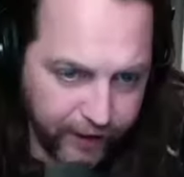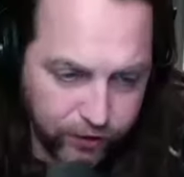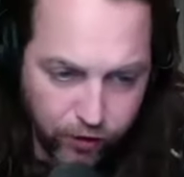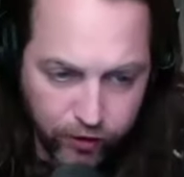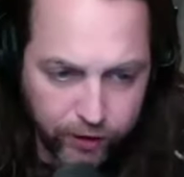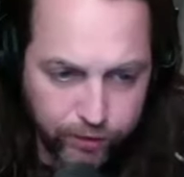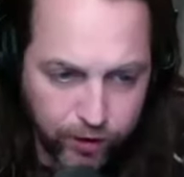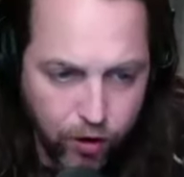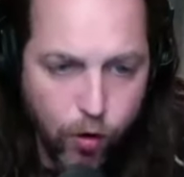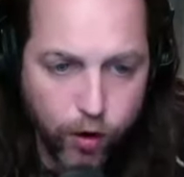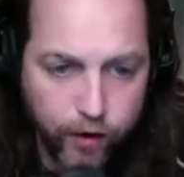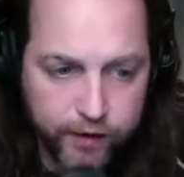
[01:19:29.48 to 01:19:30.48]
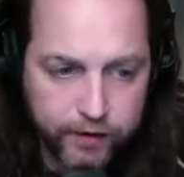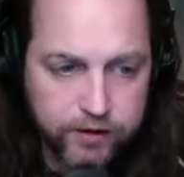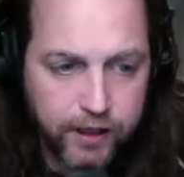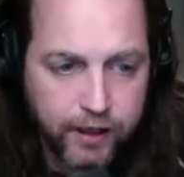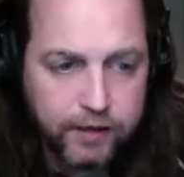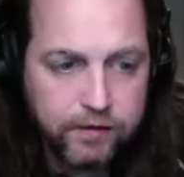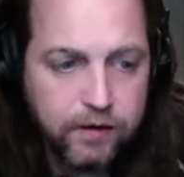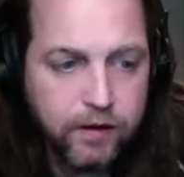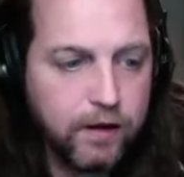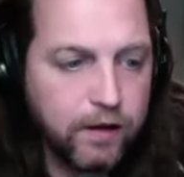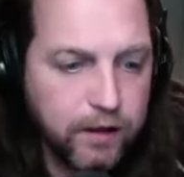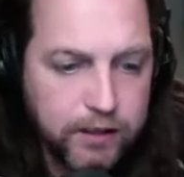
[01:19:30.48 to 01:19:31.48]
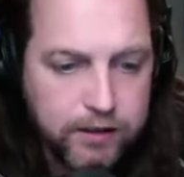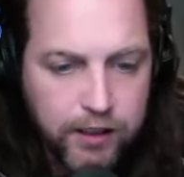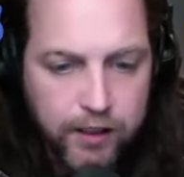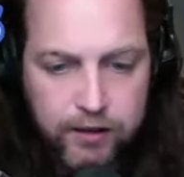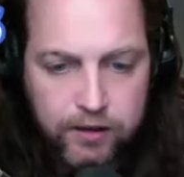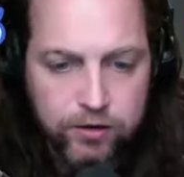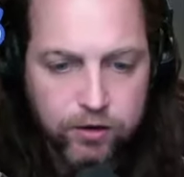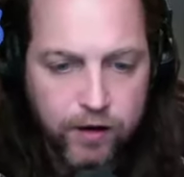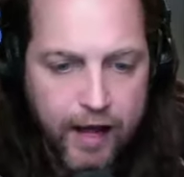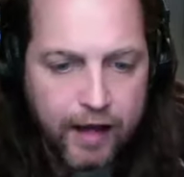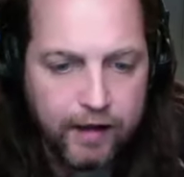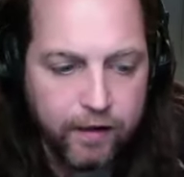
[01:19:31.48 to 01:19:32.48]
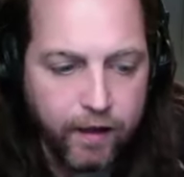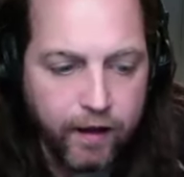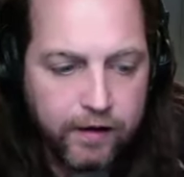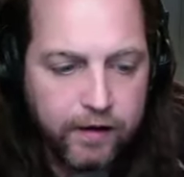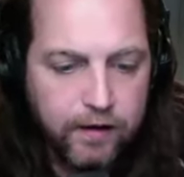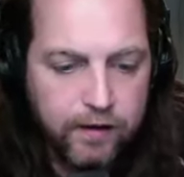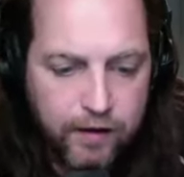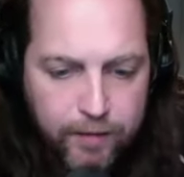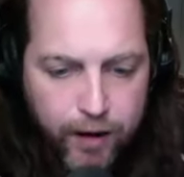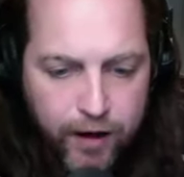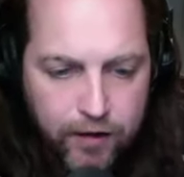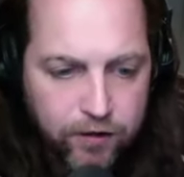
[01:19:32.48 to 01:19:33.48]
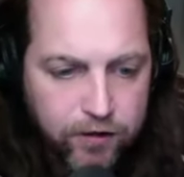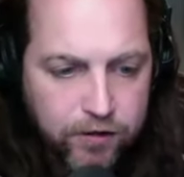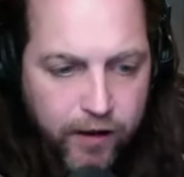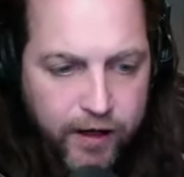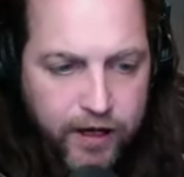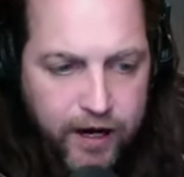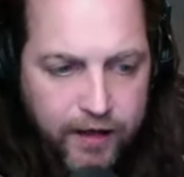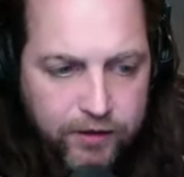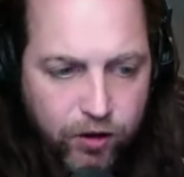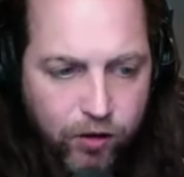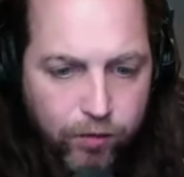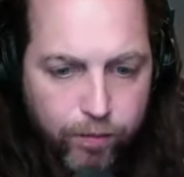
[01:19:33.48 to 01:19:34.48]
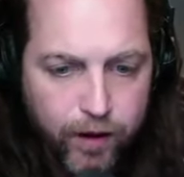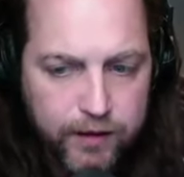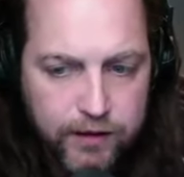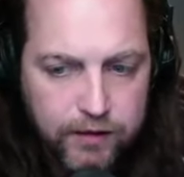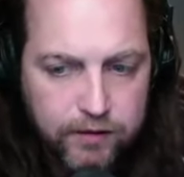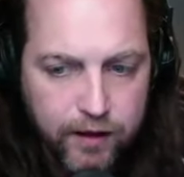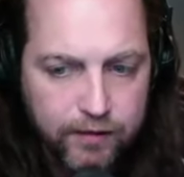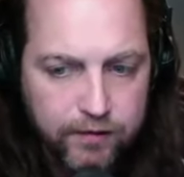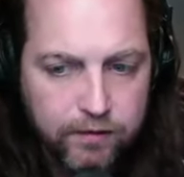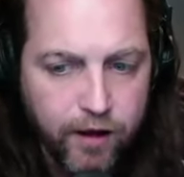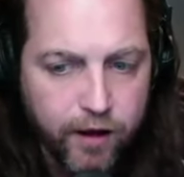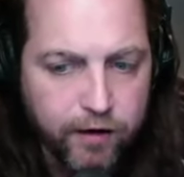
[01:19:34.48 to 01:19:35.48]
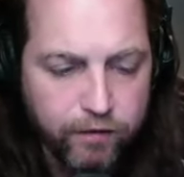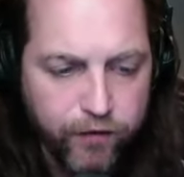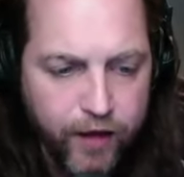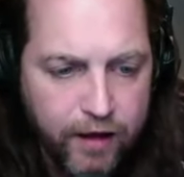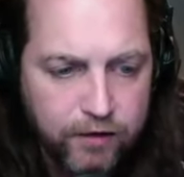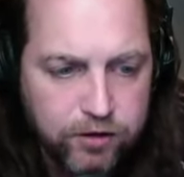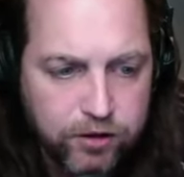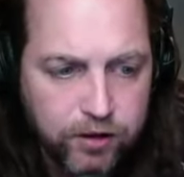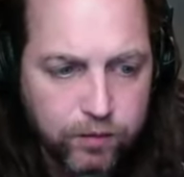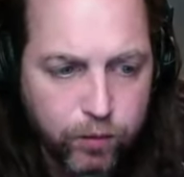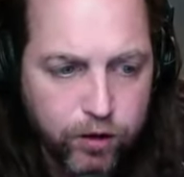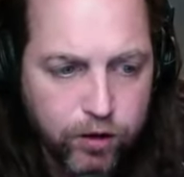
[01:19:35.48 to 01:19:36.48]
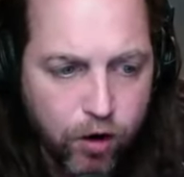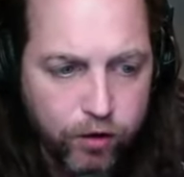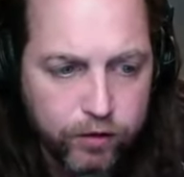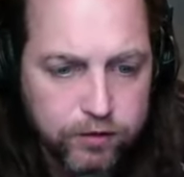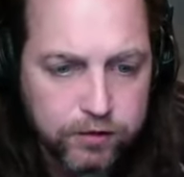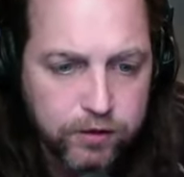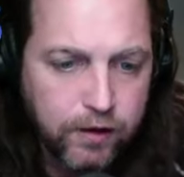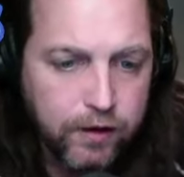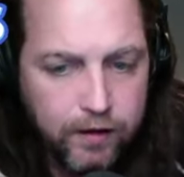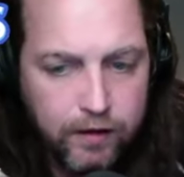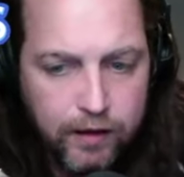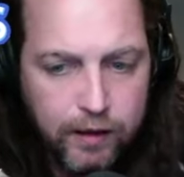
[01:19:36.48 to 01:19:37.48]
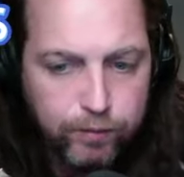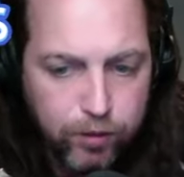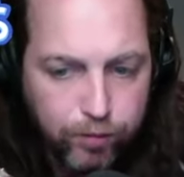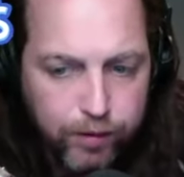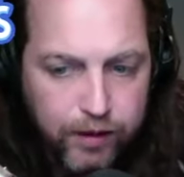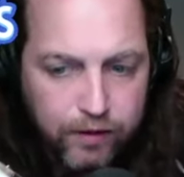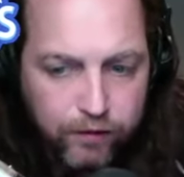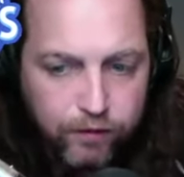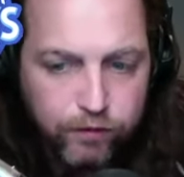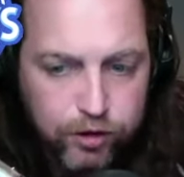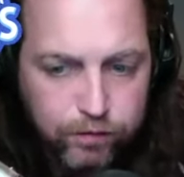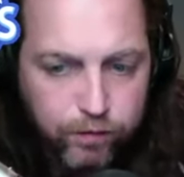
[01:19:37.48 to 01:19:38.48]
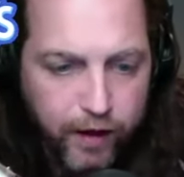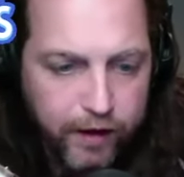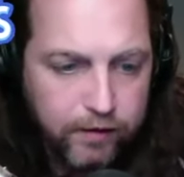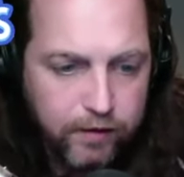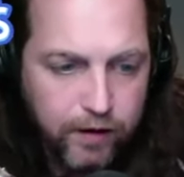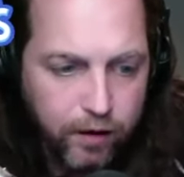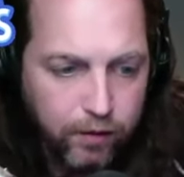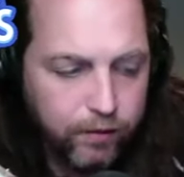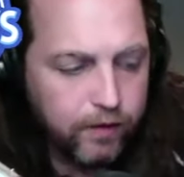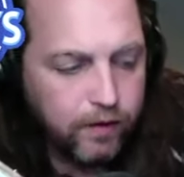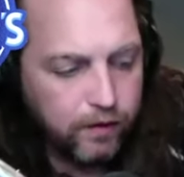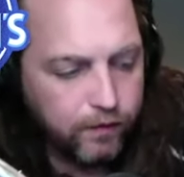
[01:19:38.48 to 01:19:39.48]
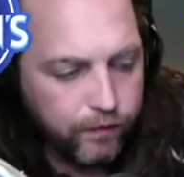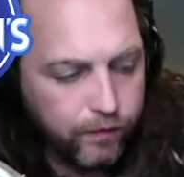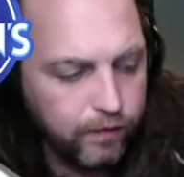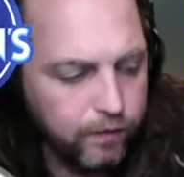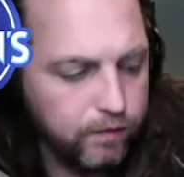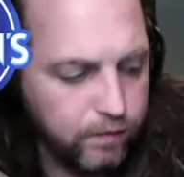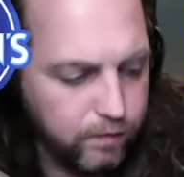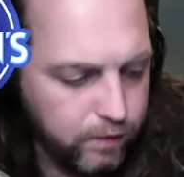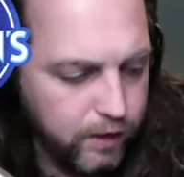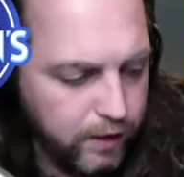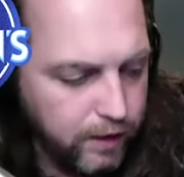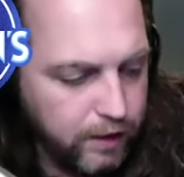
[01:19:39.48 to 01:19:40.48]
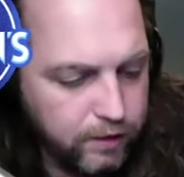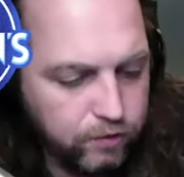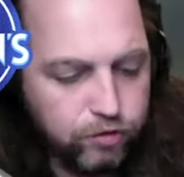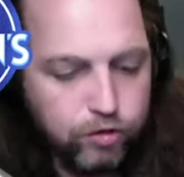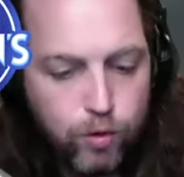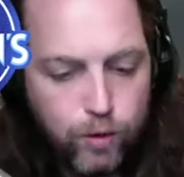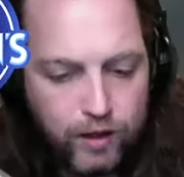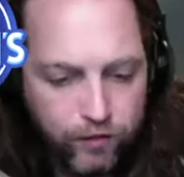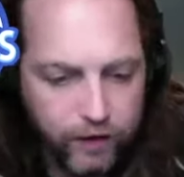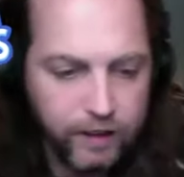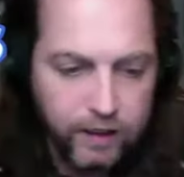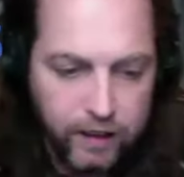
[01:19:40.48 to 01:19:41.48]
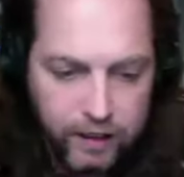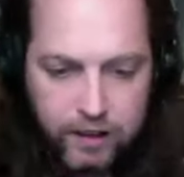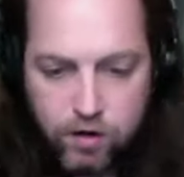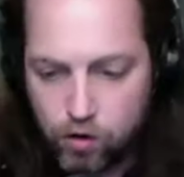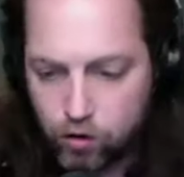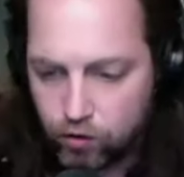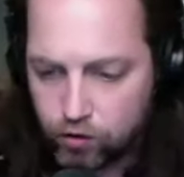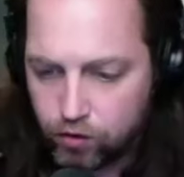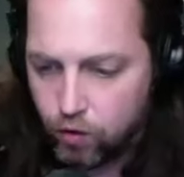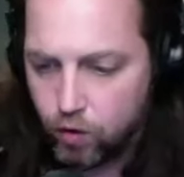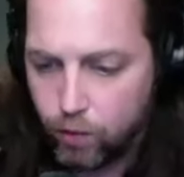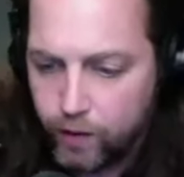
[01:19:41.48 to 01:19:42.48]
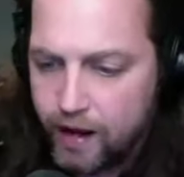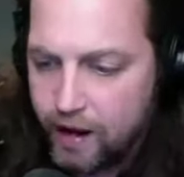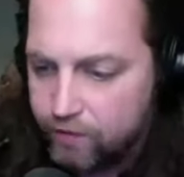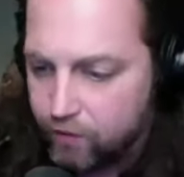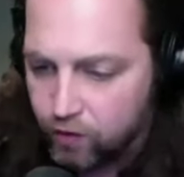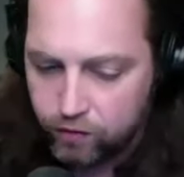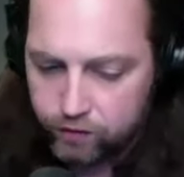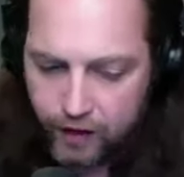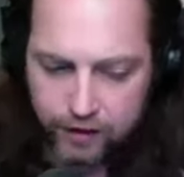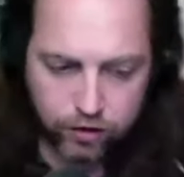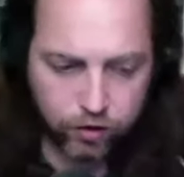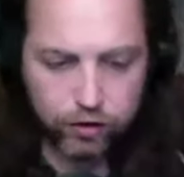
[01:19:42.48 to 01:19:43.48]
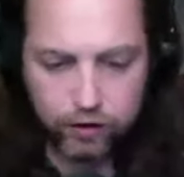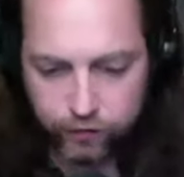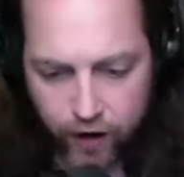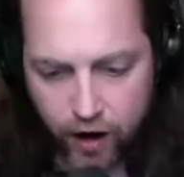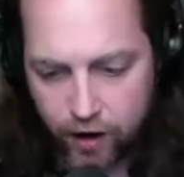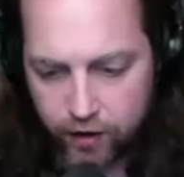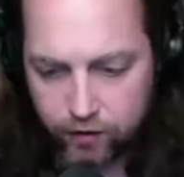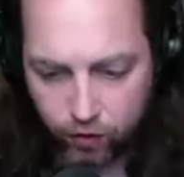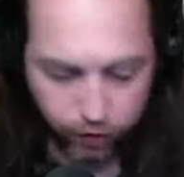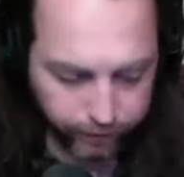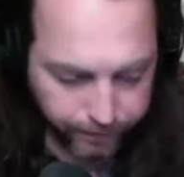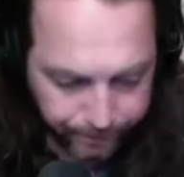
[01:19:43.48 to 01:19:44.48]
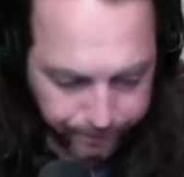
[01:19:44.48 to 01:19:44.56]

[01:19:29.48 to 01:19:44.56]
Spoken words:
took him to court and said he said this or that. Like he might look like an asshole, but none of that shit would cause him to be like, he didn't do anything illegal or whatever that he couldn't have done or